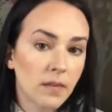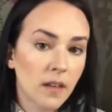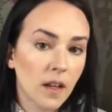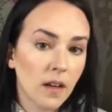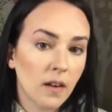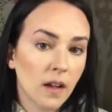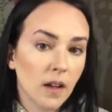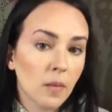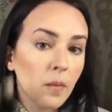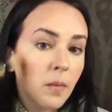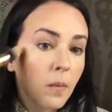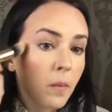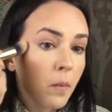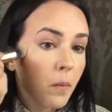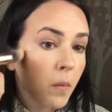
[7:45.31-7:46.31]
That'll help
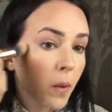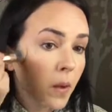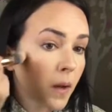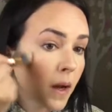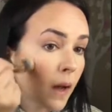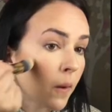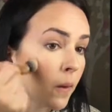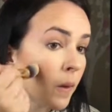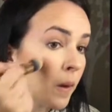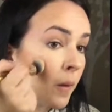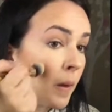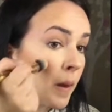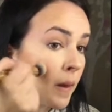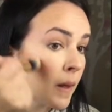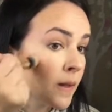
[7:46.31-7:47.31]
pull it out a little
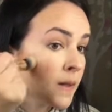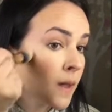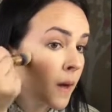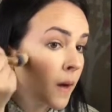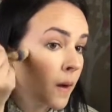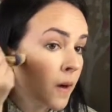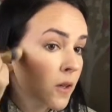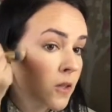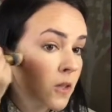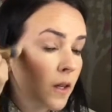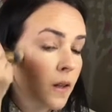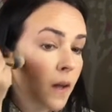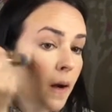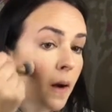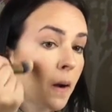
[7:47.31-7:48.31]
bit. That's kind of harsh
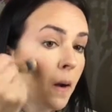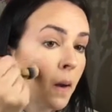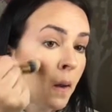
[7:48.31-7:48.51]
right there.